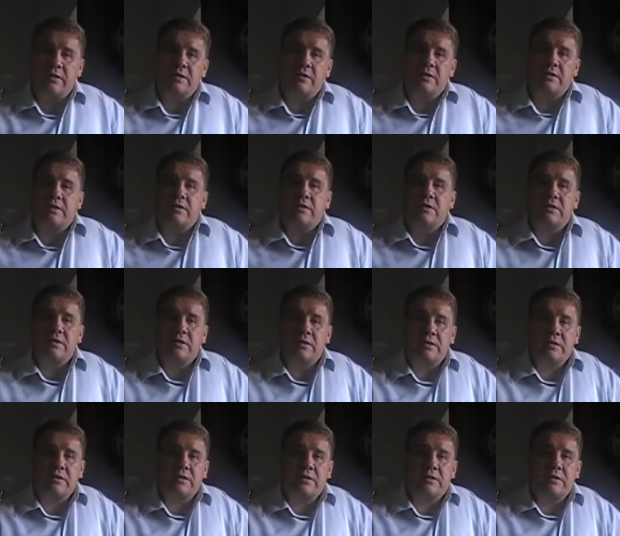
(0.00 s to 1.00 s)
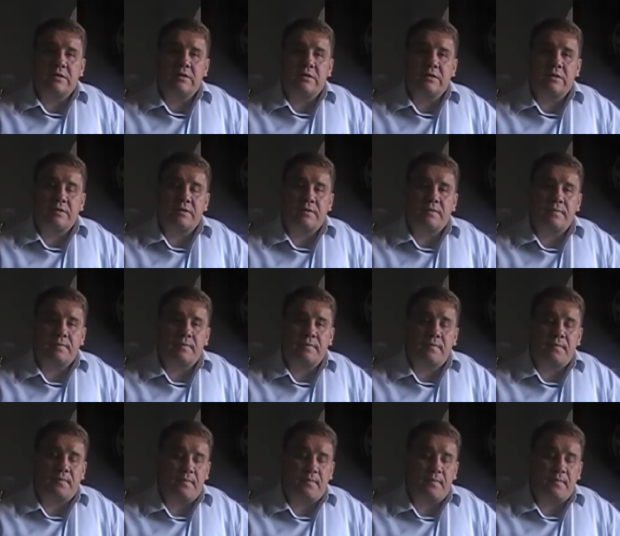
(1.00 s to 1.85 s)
No one is speaking in this clip.